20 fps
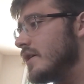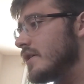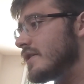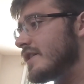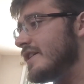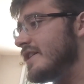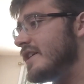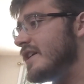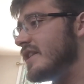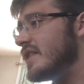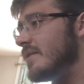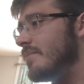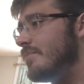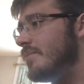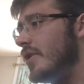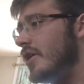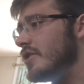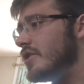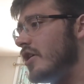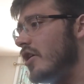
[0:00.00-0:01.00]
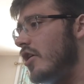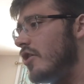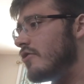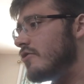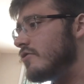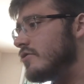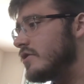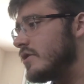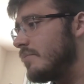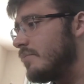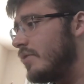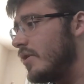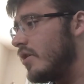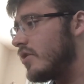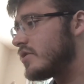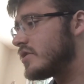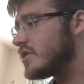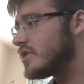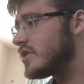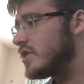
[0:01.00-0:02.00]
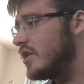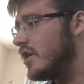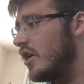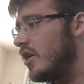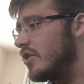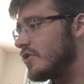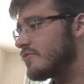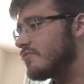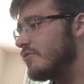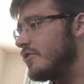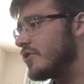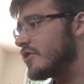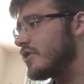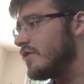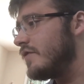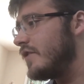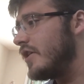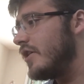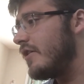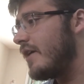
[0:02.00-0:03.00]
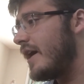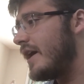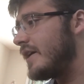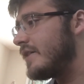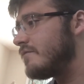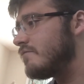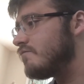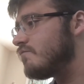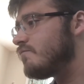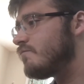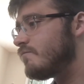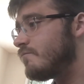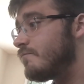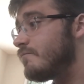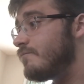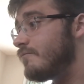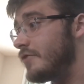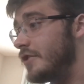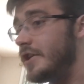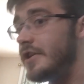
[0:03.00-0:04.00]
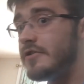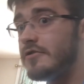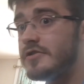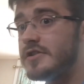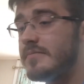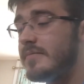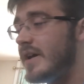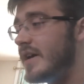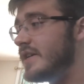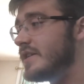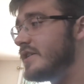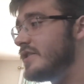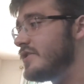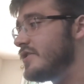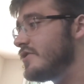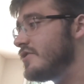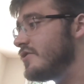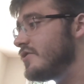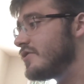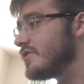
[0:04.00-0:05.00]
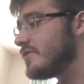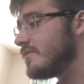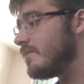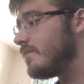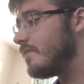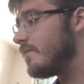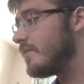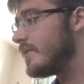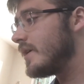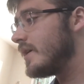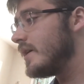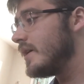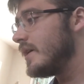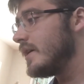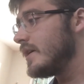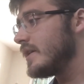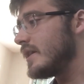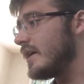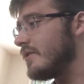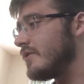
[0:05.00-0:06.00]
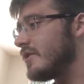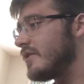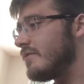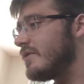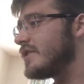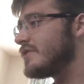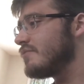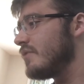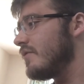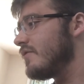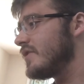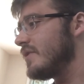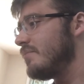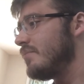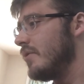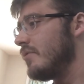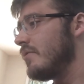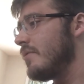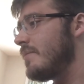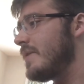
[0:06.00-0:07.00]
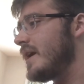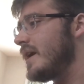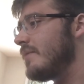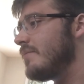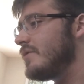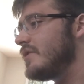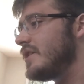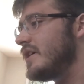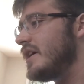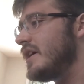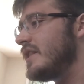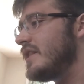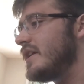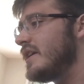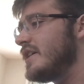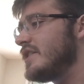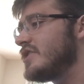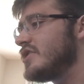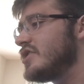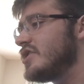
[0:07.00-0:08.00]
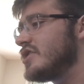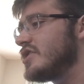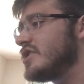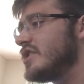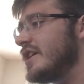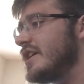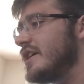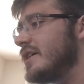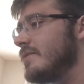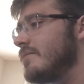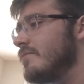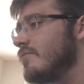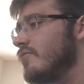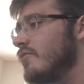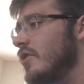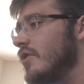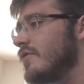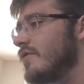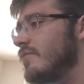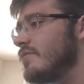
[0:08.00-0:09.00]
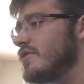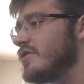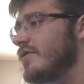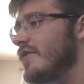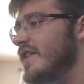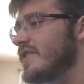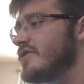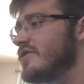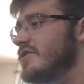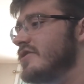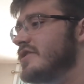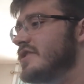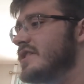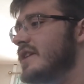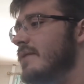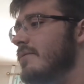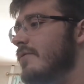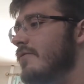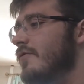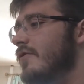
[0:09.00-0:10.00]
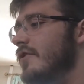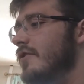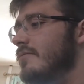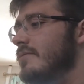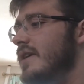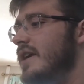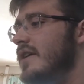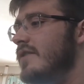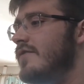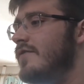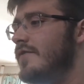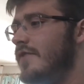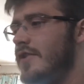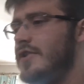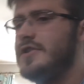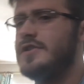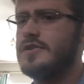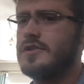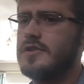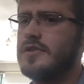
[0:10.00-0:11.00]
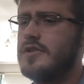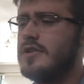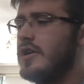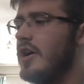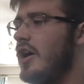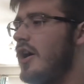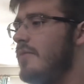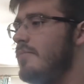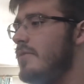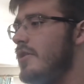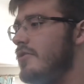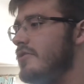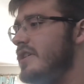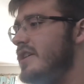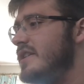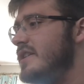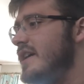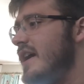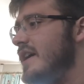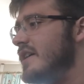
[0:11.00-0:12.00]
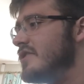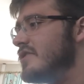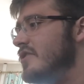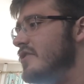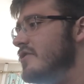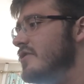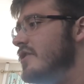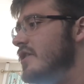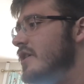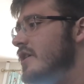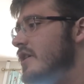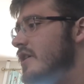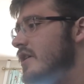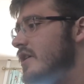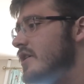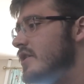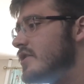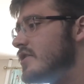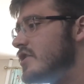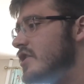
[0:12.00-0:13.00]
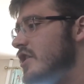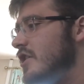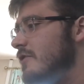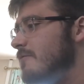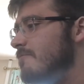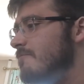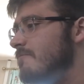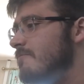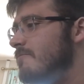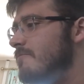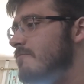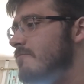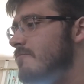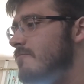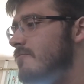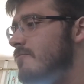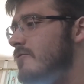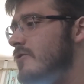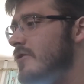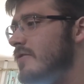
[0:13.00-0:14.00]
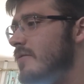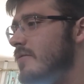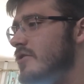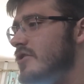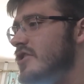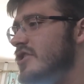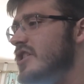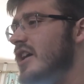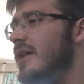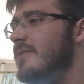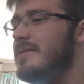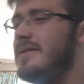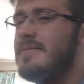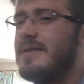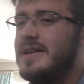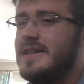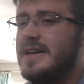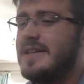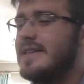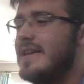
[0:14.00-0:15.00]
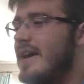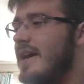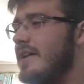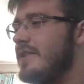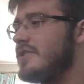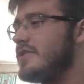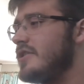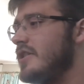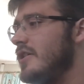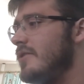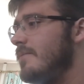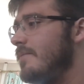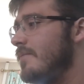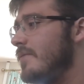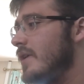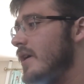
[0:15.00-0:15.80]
Then you get the box artwork of her, and pretty looks amazing. She does. Now there is one for the Bumblebee, but it's just the one from the 2007 film, the first car mode he takes on. So nothing much to comment about that there. So